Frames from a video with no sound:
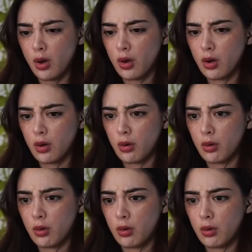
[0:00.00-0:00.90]

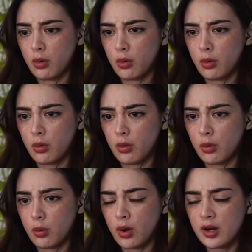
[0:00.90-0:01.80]
Whoops.
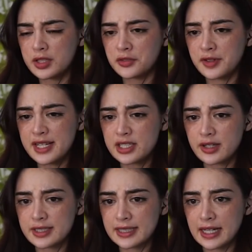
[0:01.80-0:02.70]
Are his feet
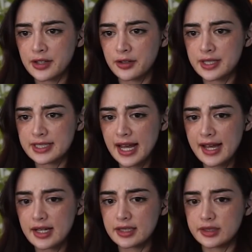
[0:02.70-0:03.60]
tied together in his
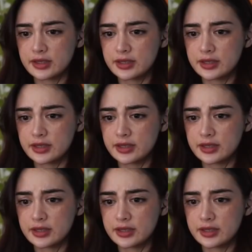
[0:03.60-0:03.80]
hands?